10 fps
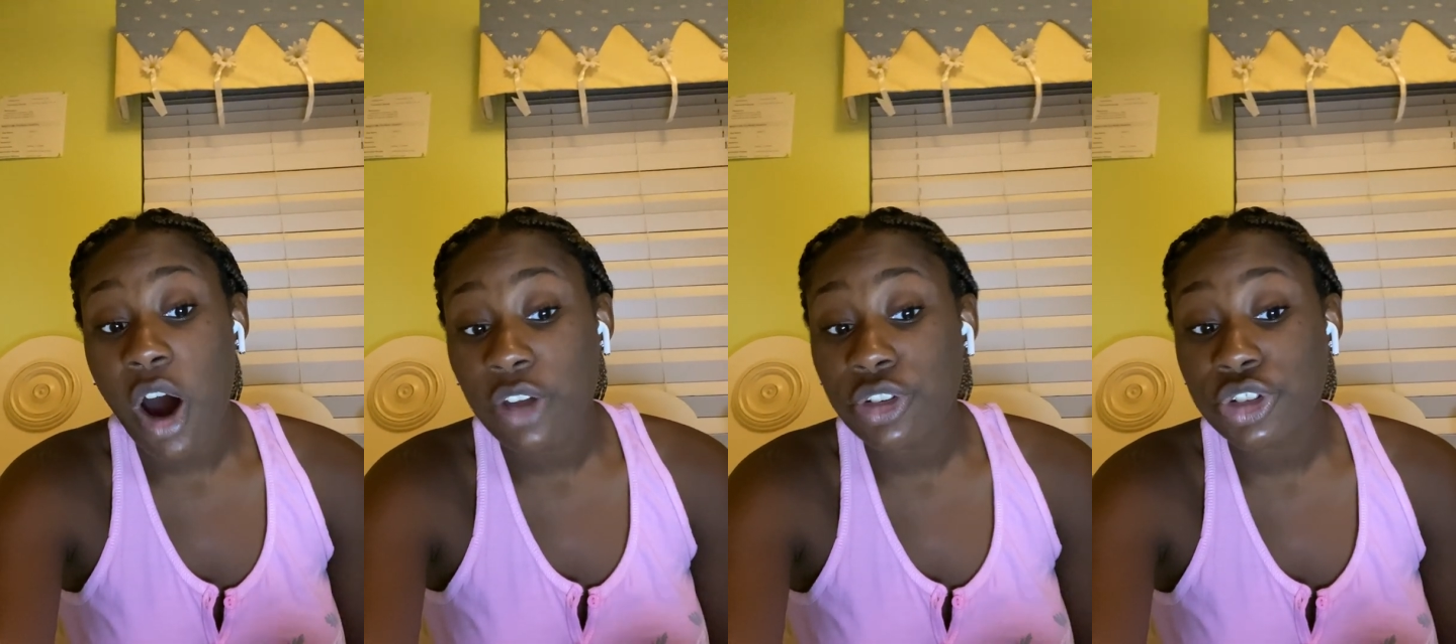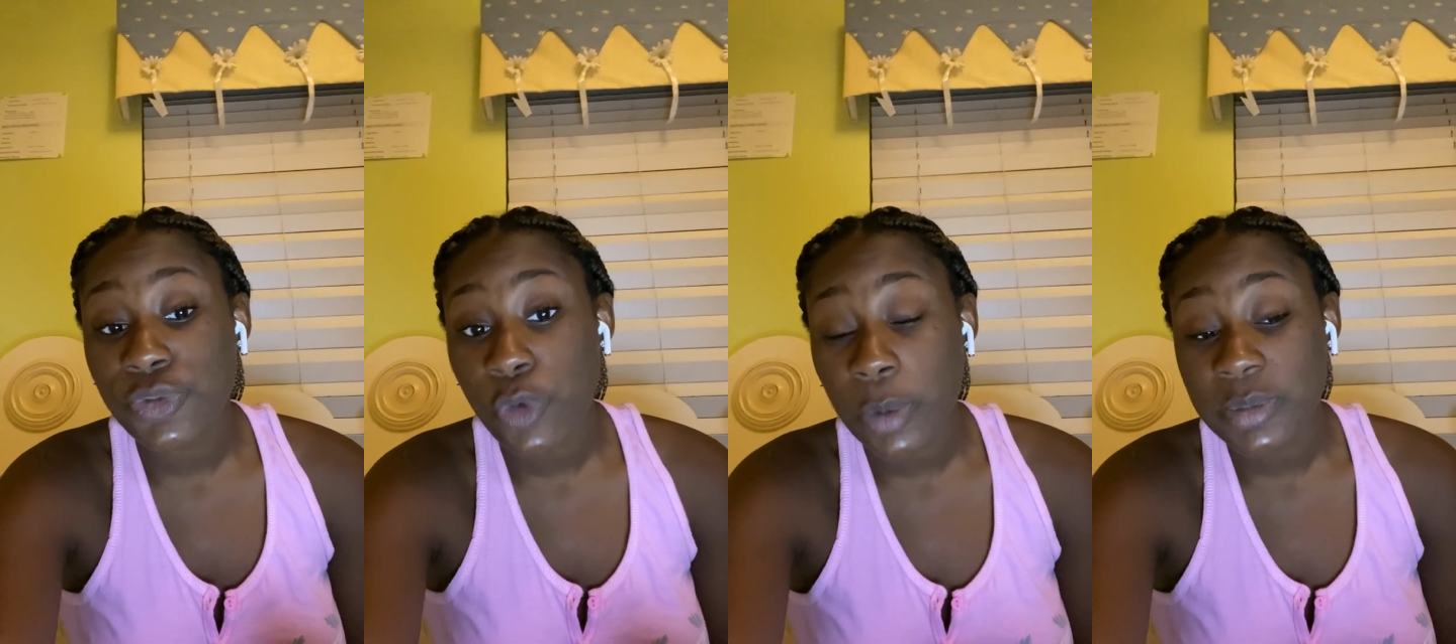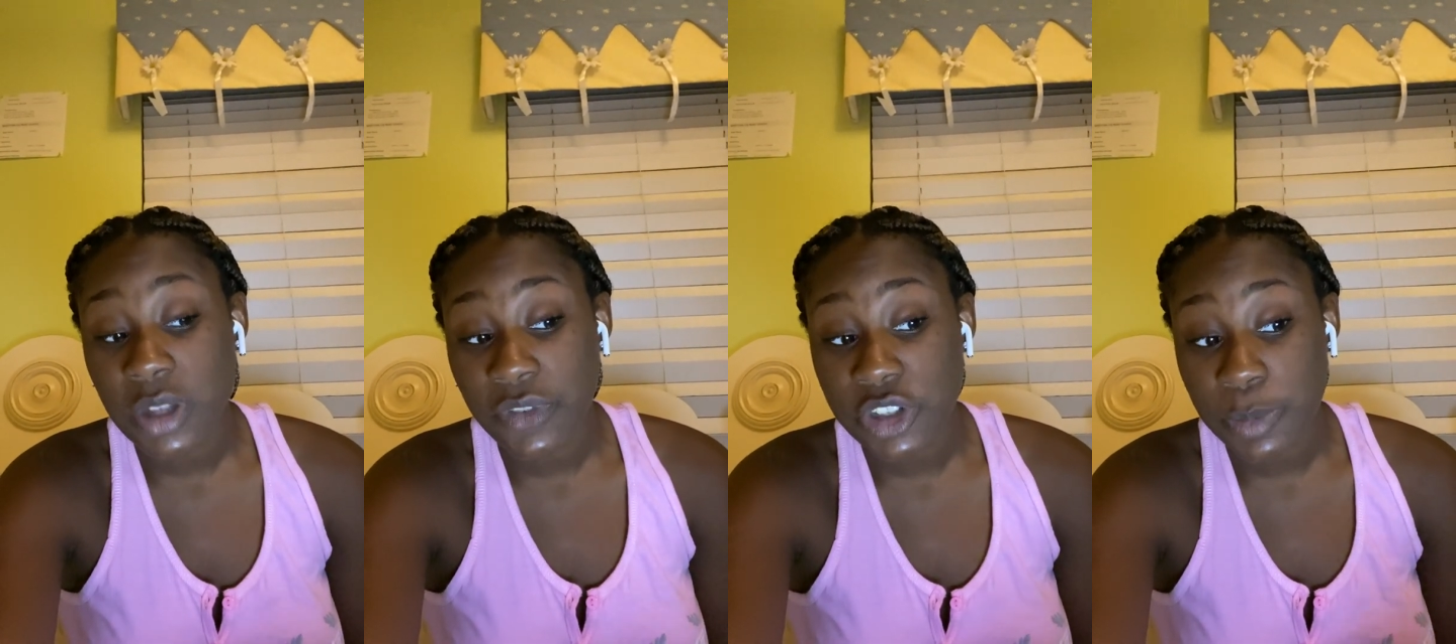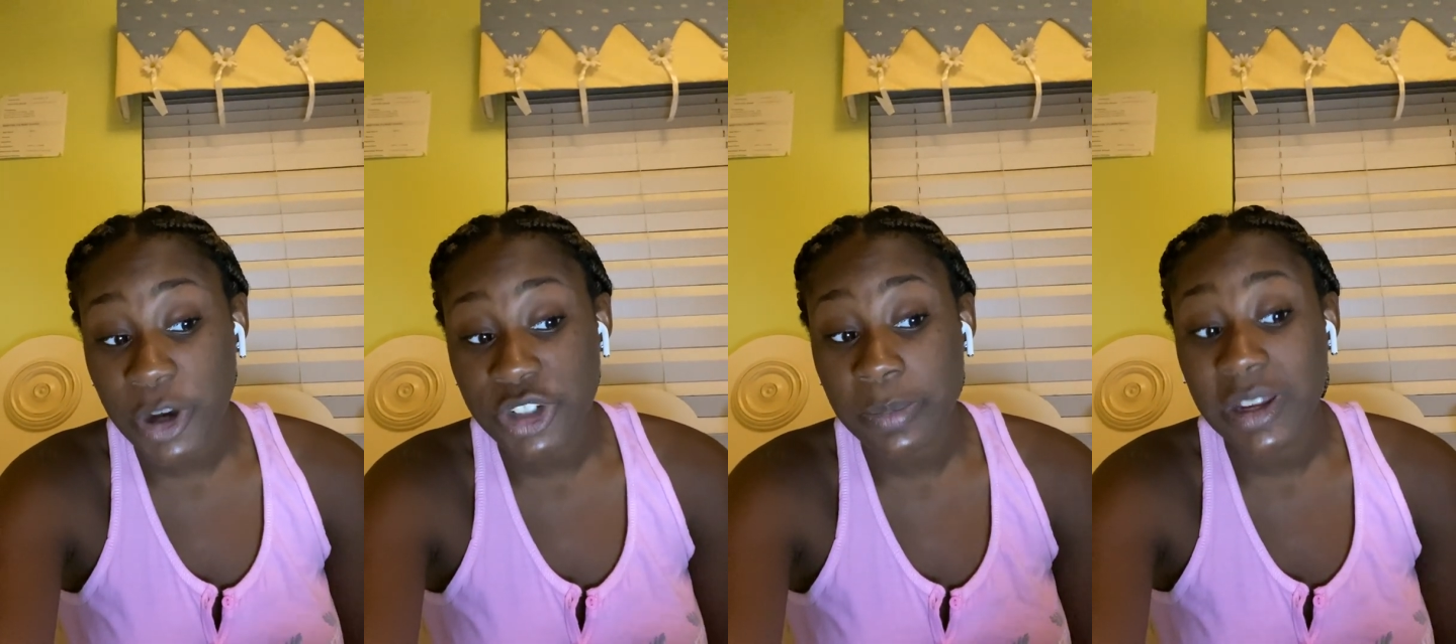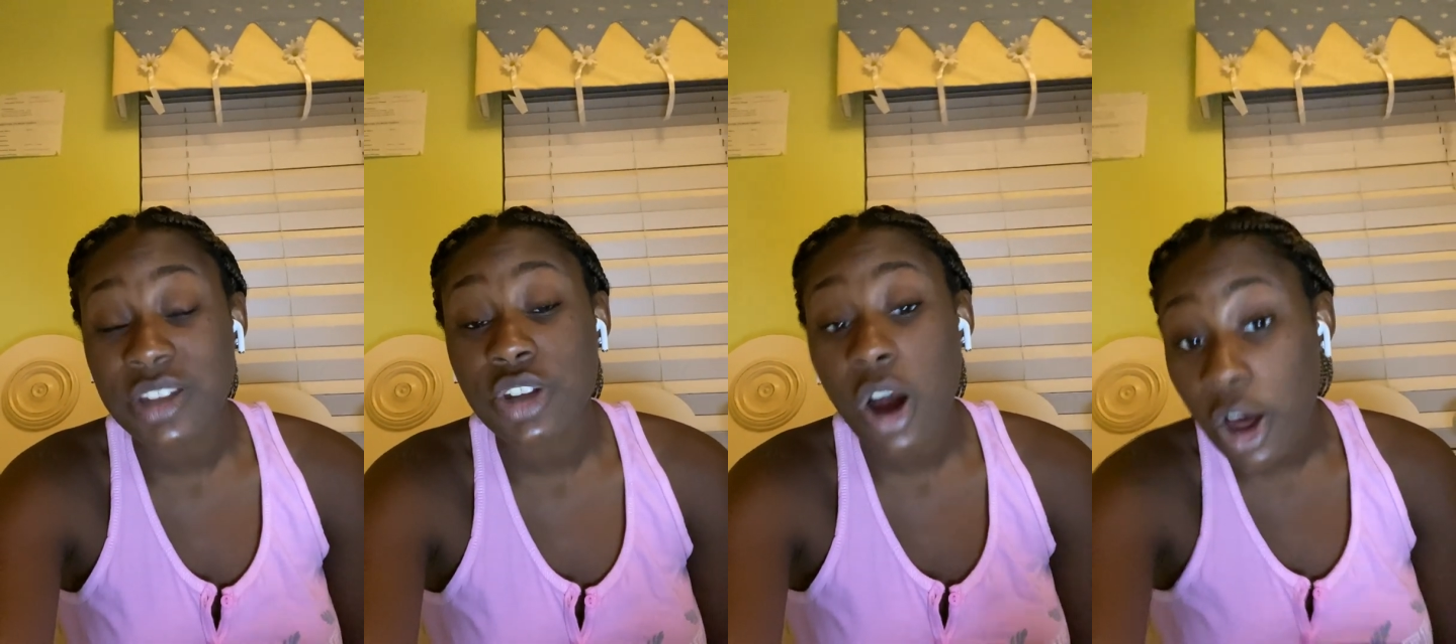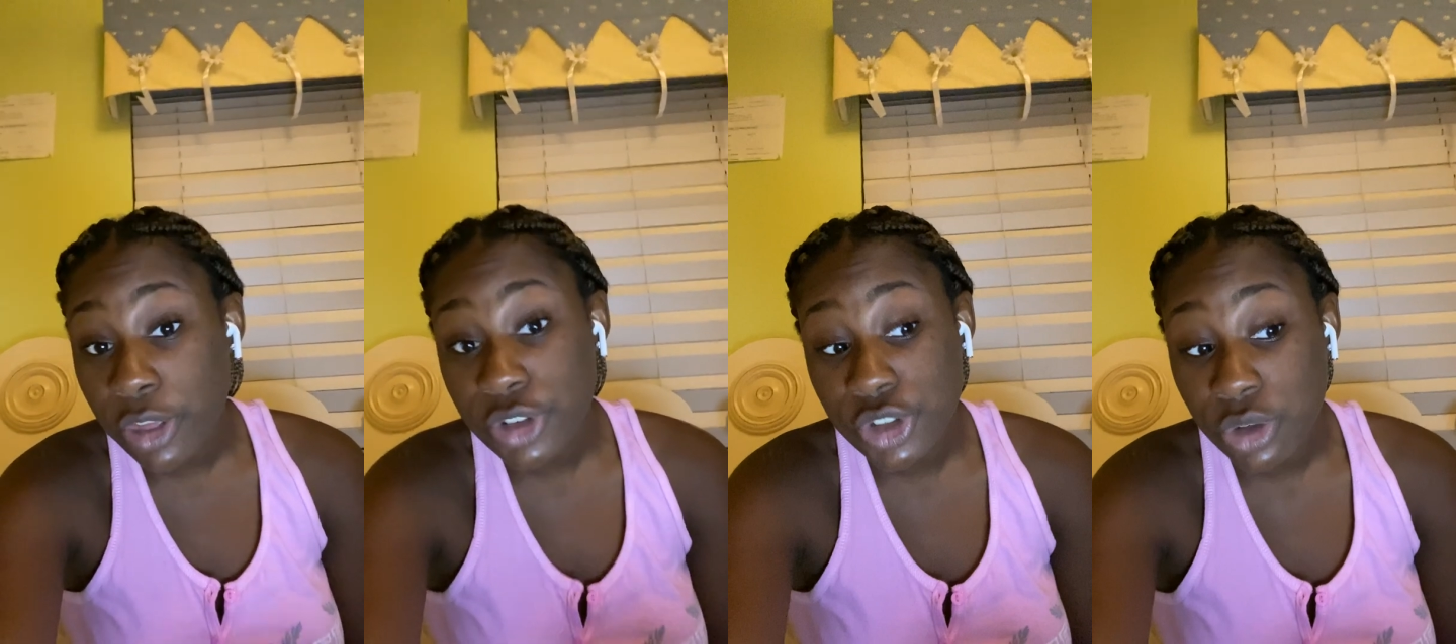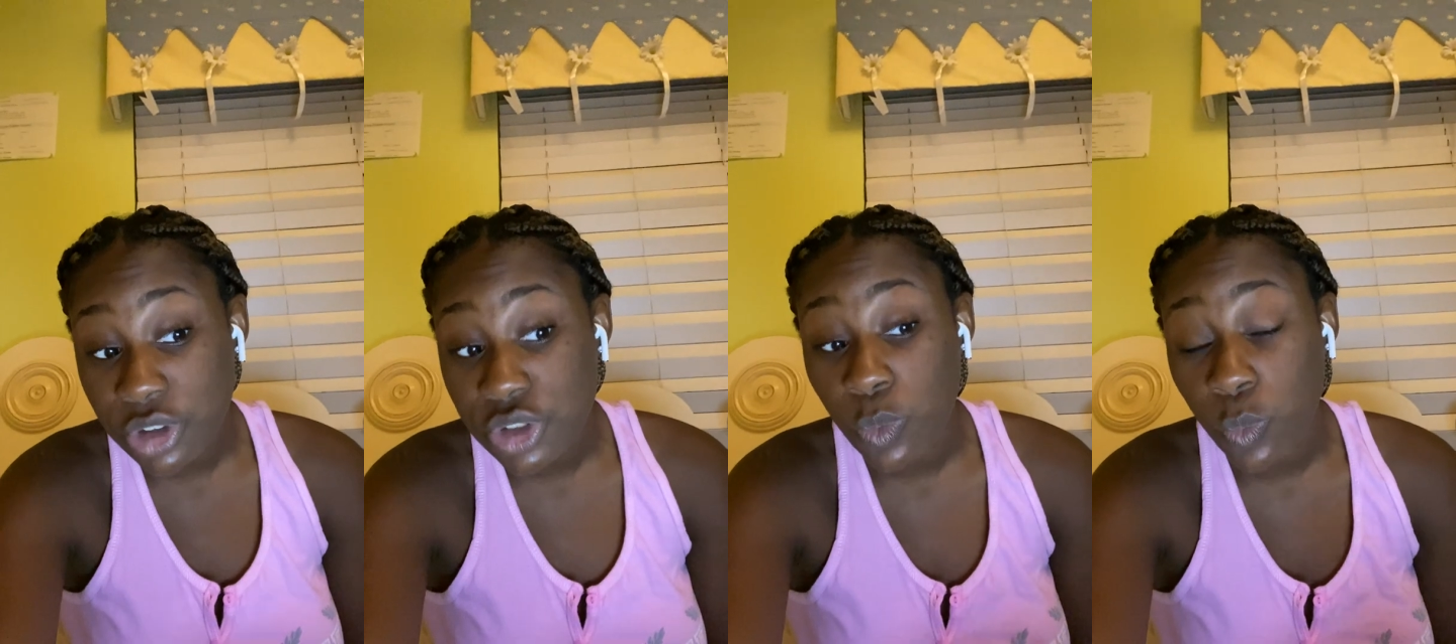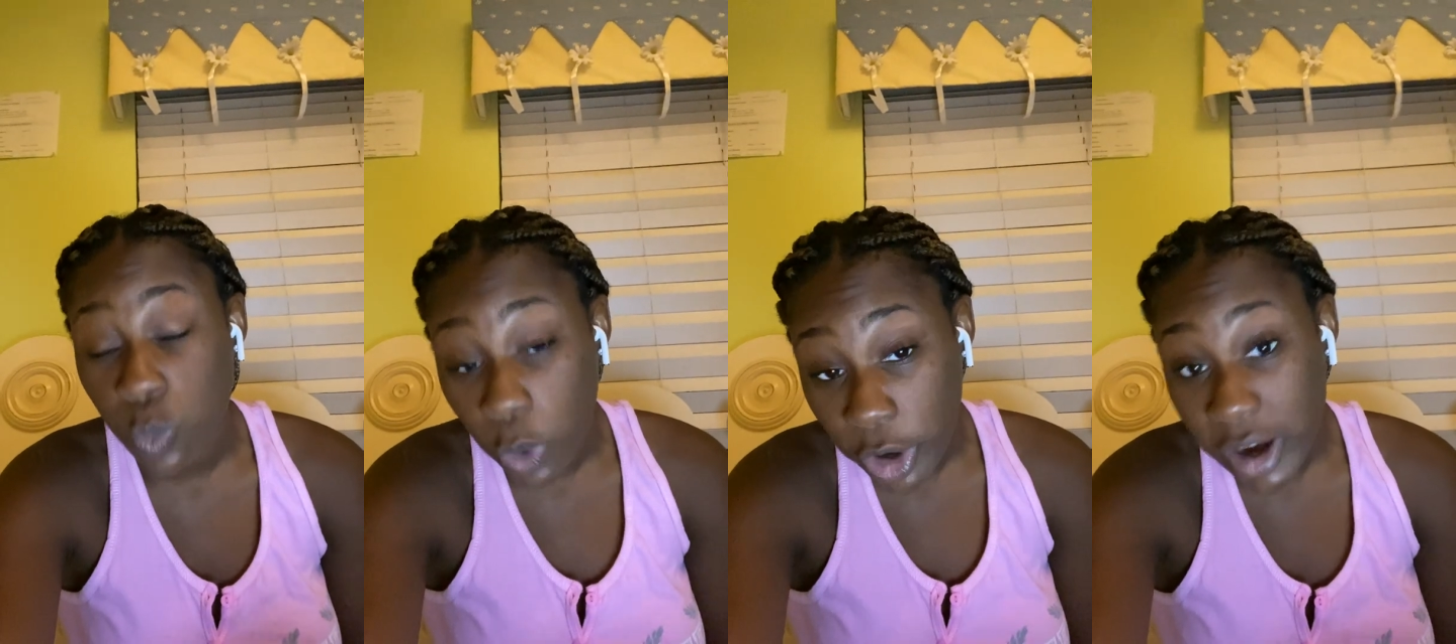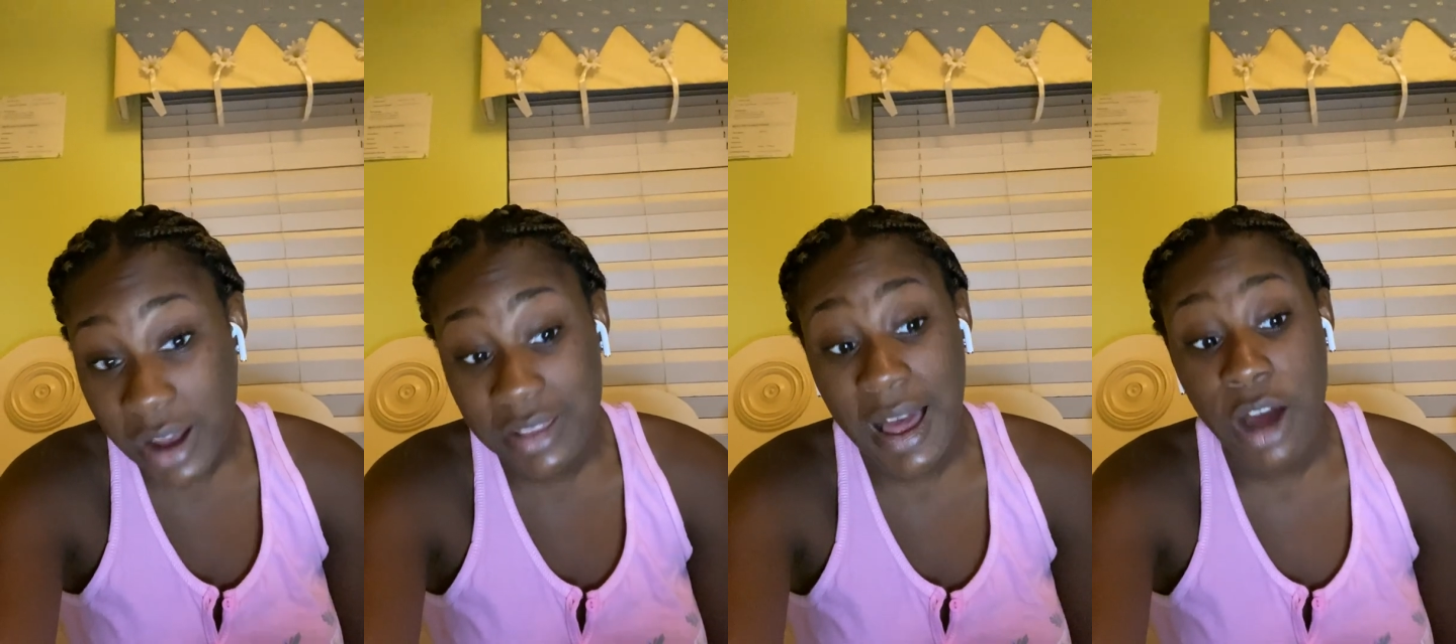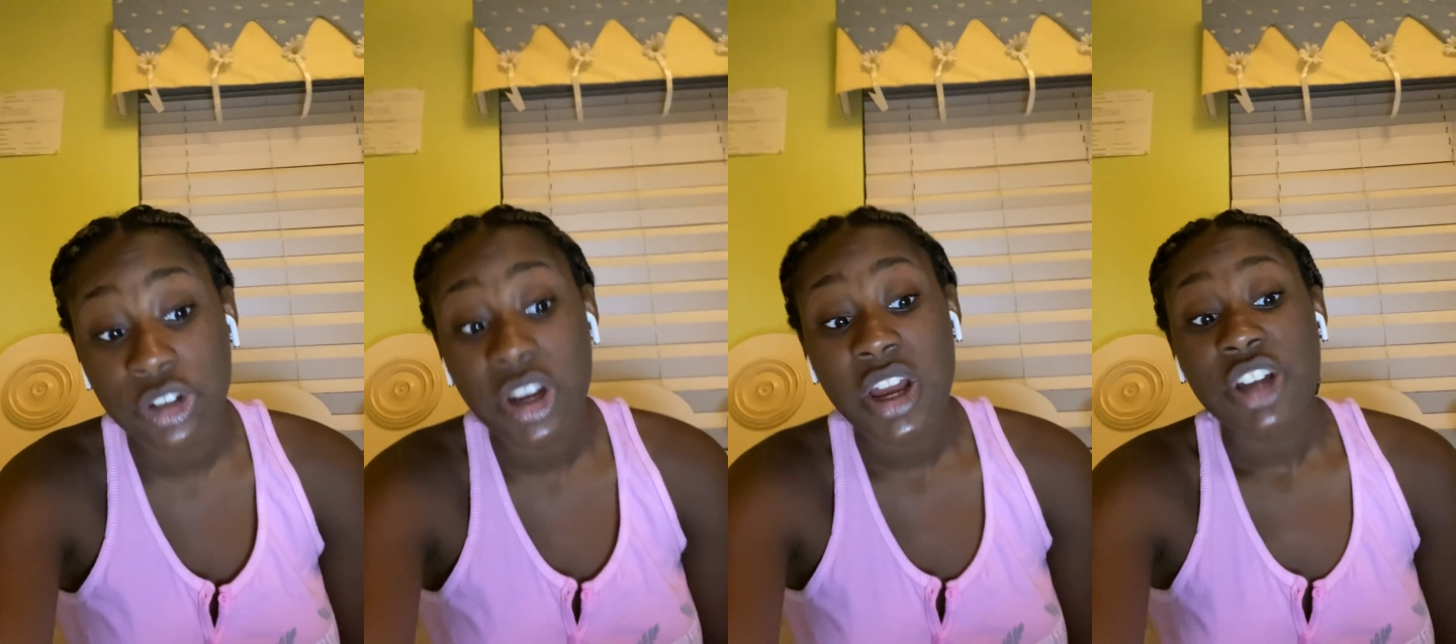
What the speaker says: other forms of expression because other students were allowed